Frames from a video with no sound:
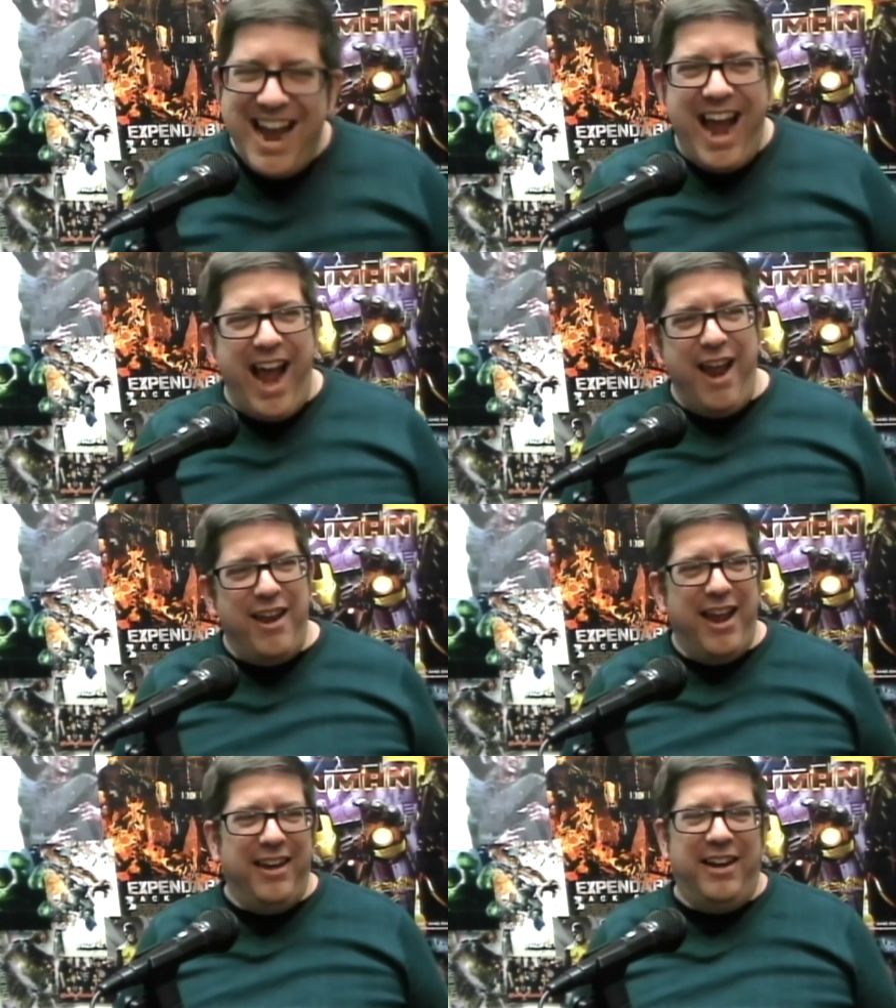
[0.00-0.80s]

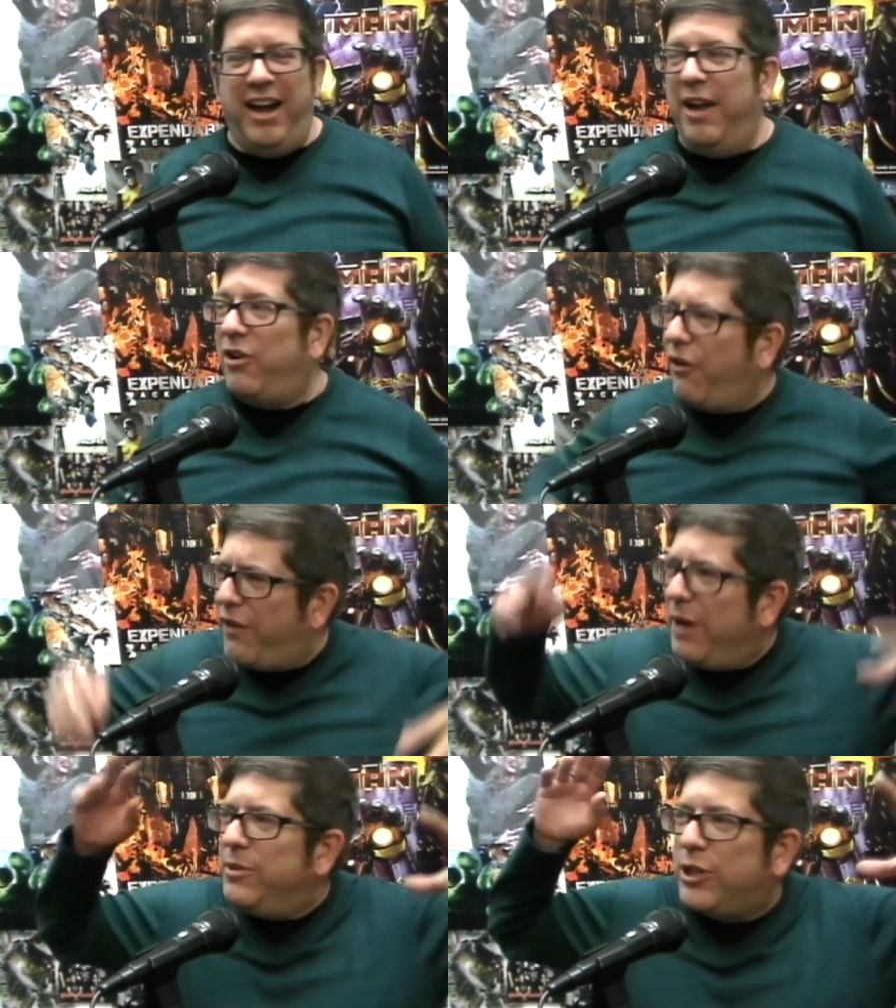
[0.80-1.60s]
and then and Darth
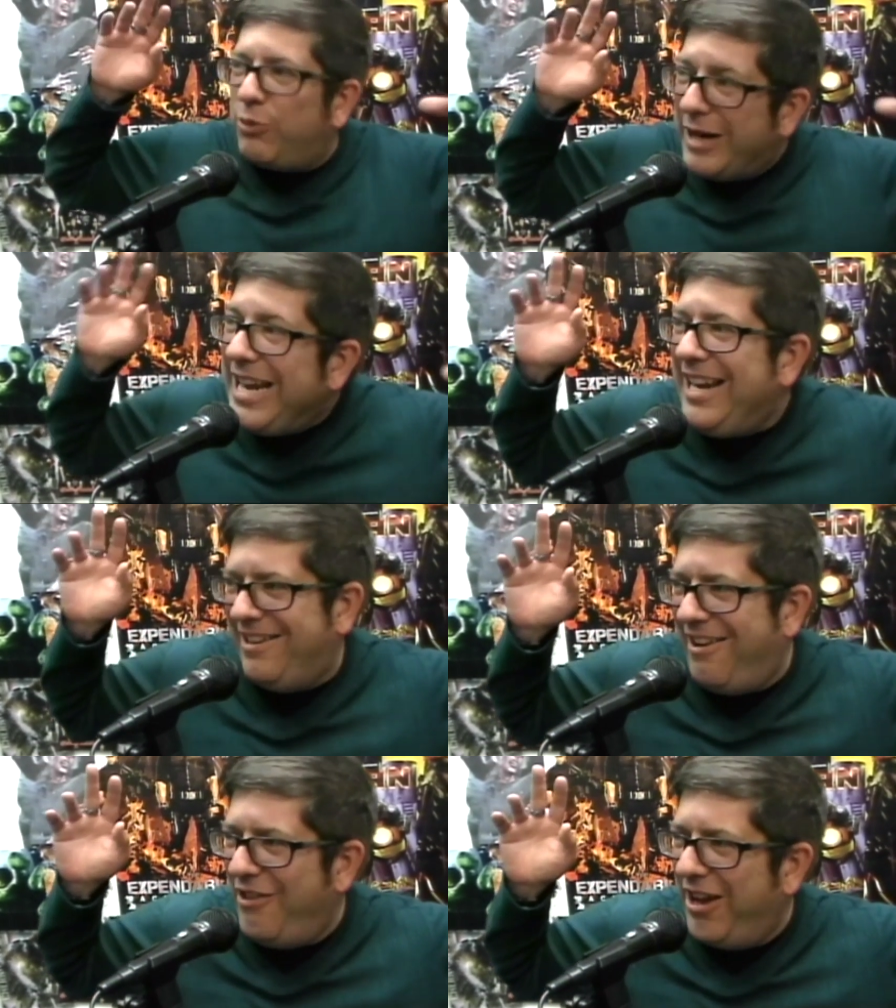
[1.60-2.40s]
Vader was green
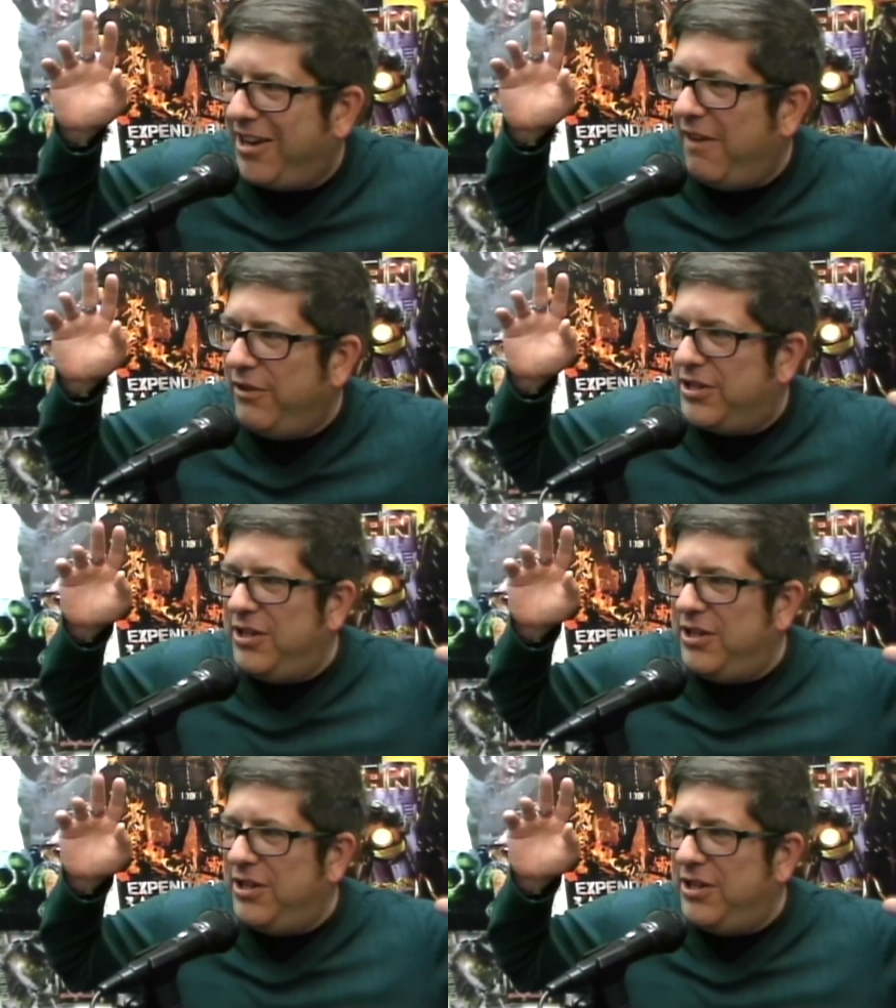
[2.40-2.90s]
on that cover too.